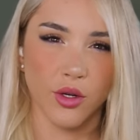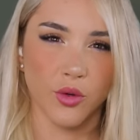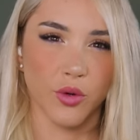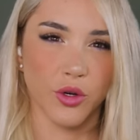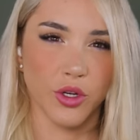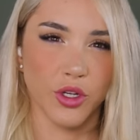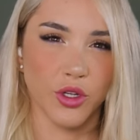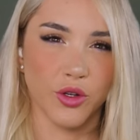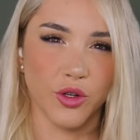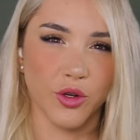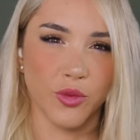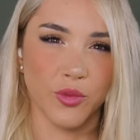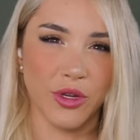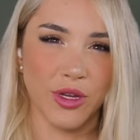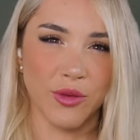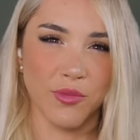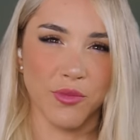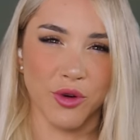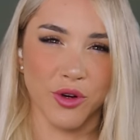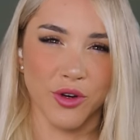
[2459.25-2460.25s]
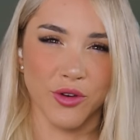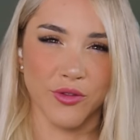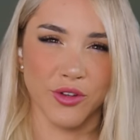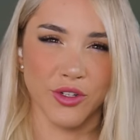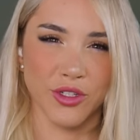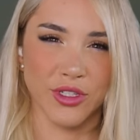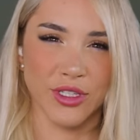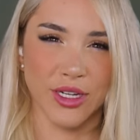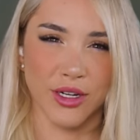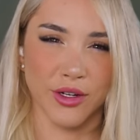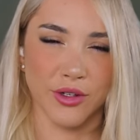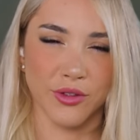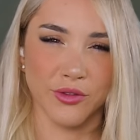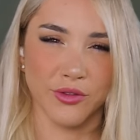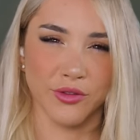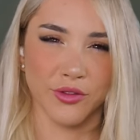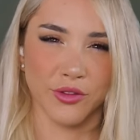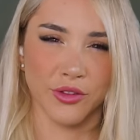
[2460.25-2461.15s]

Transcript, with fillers: where you could be more of yourself?